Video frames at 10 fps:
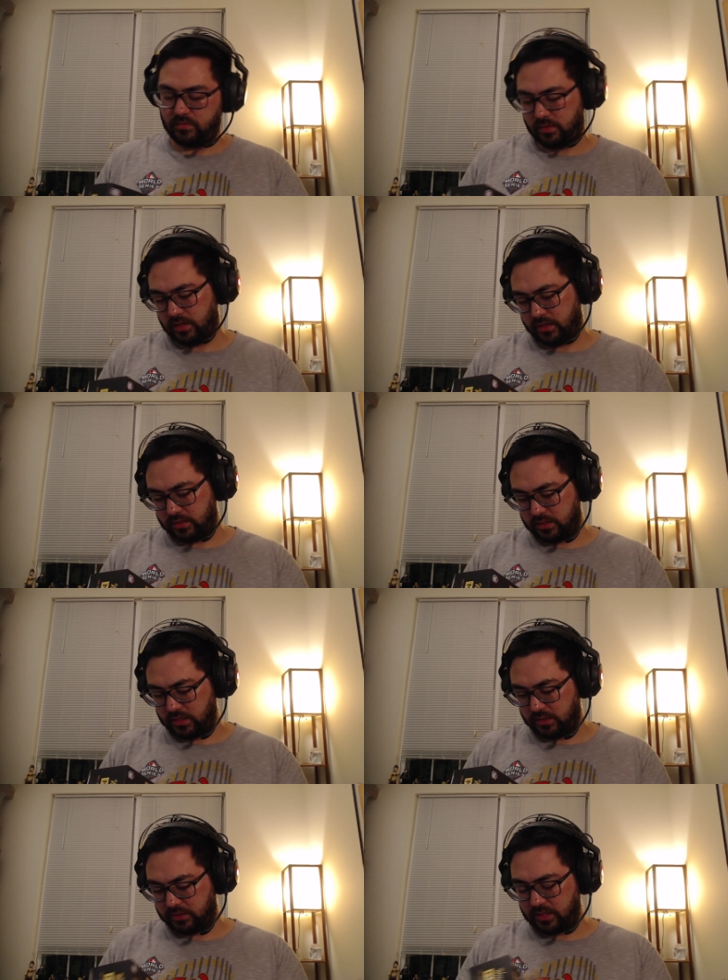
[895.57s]
I guess
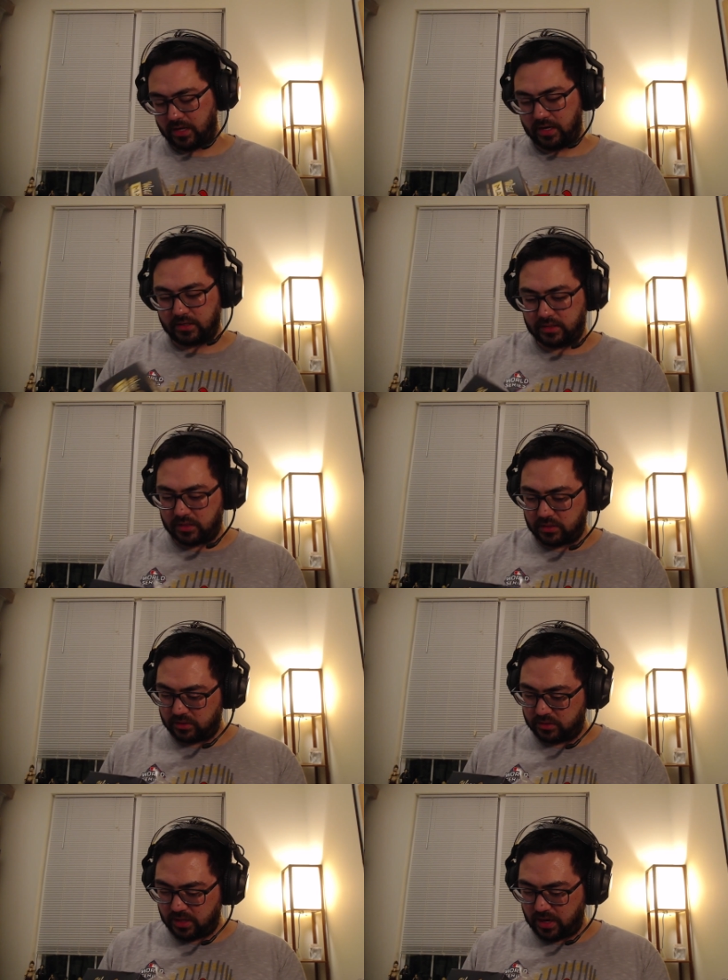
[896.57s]
it doesn't
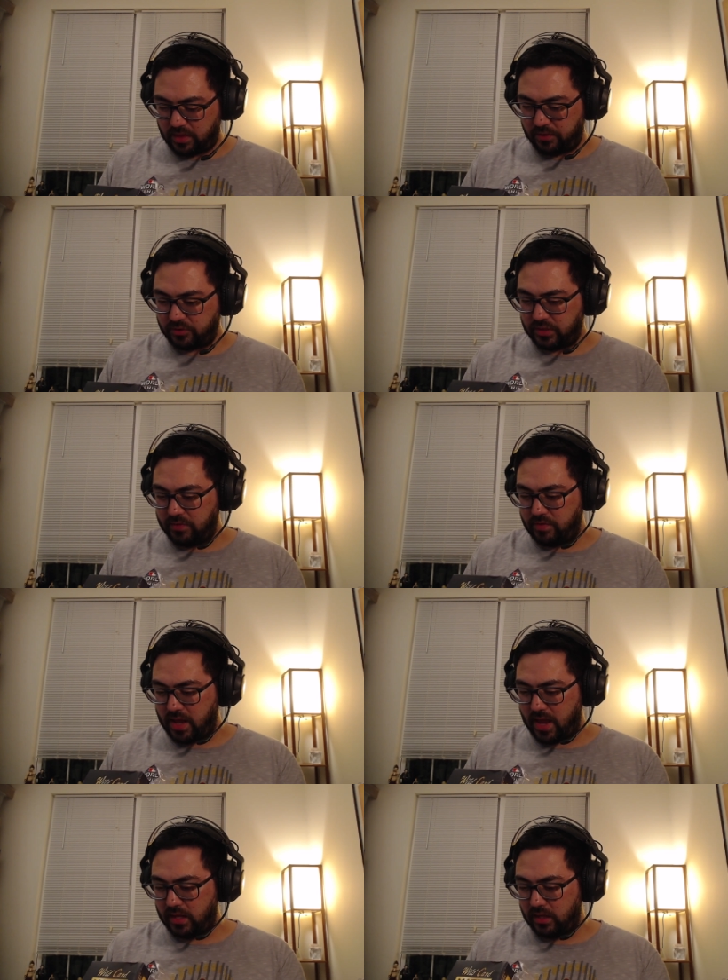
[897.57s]
say that there's even
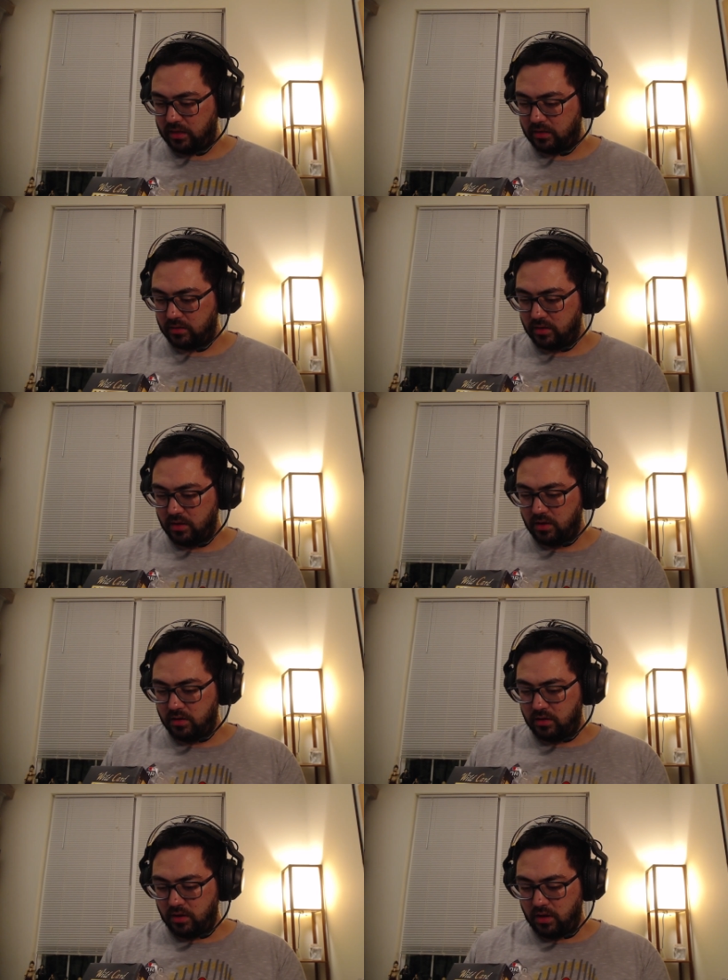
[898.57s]
any
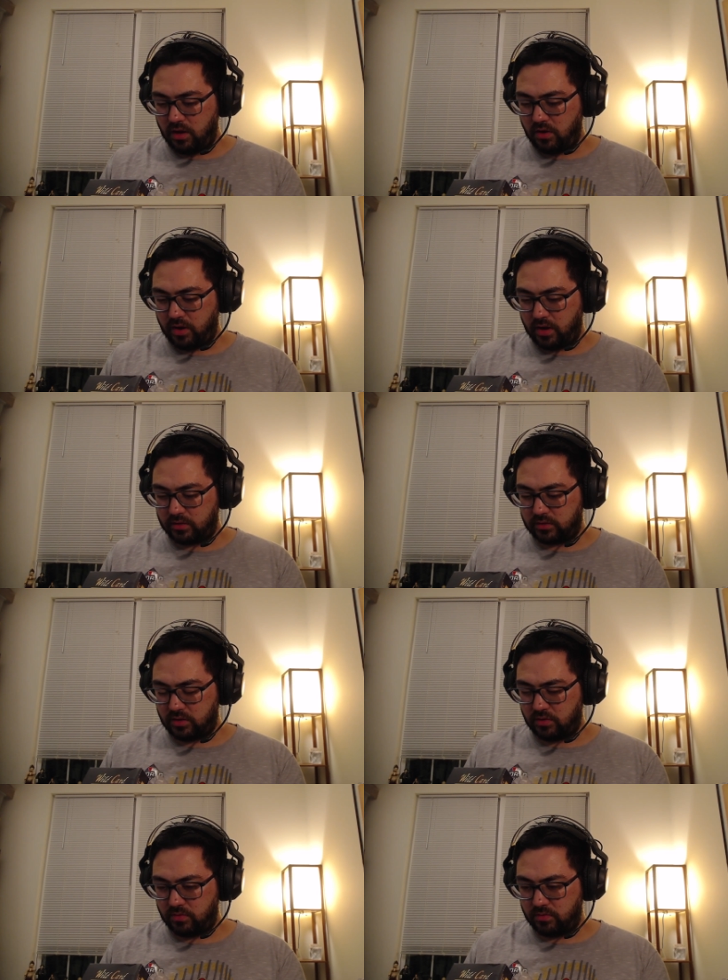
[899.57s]
Oh, yeah.
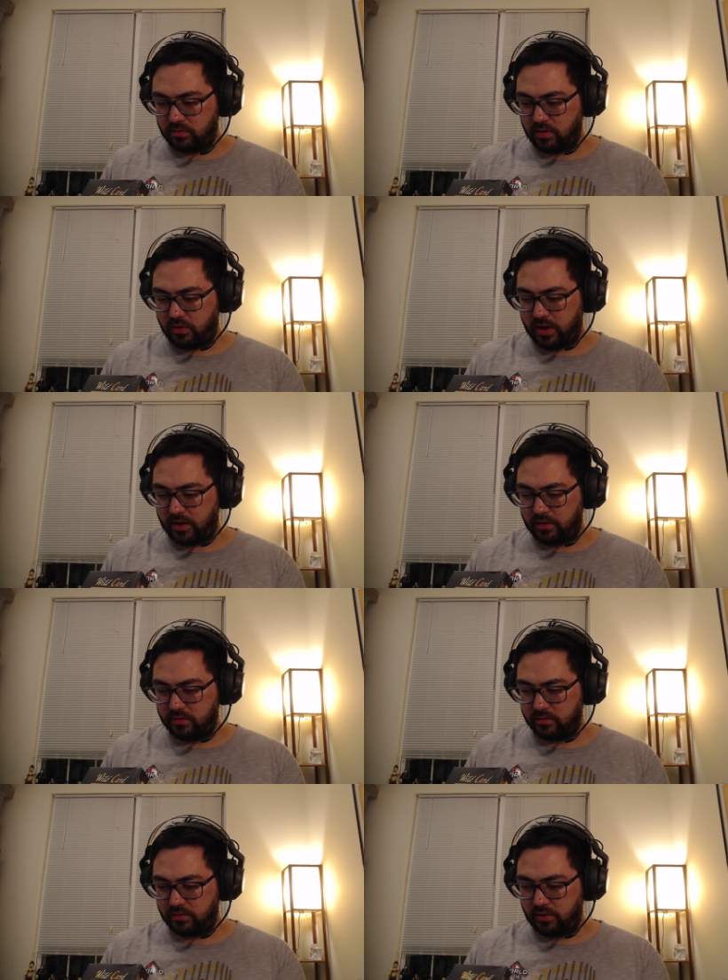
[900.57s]
So, okay.
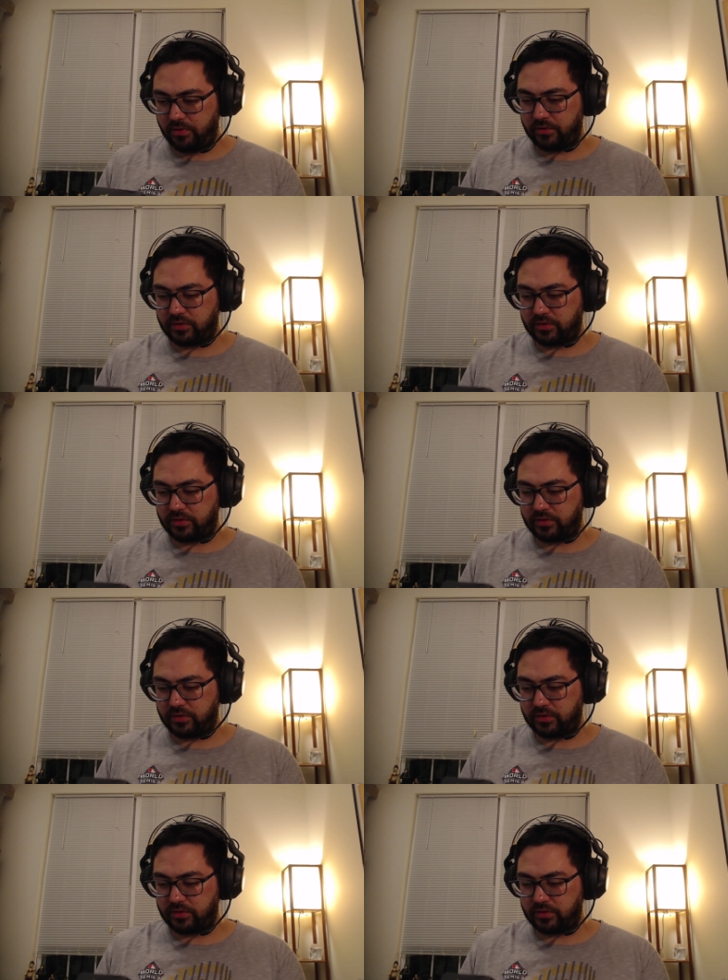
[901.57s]
Oh, they're